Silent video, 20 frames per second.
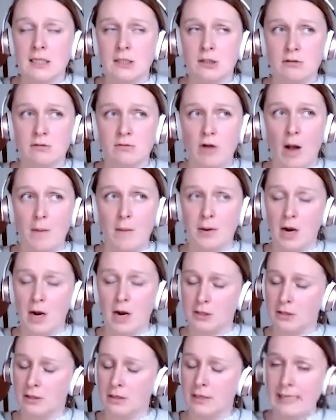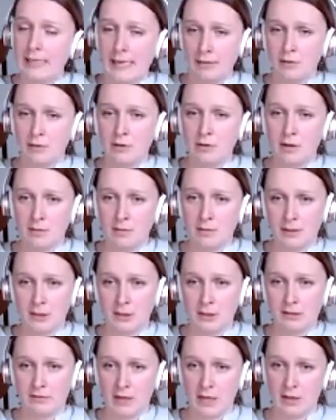because you've got Procter & Gamble and a
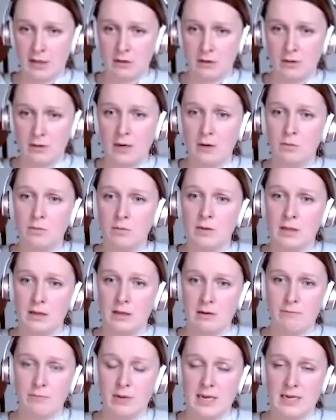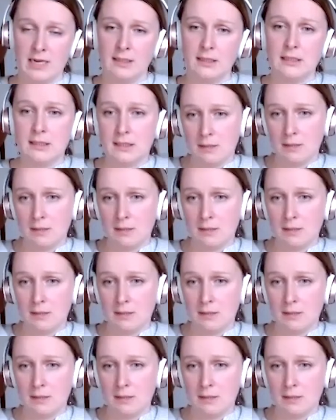bunch of other like really big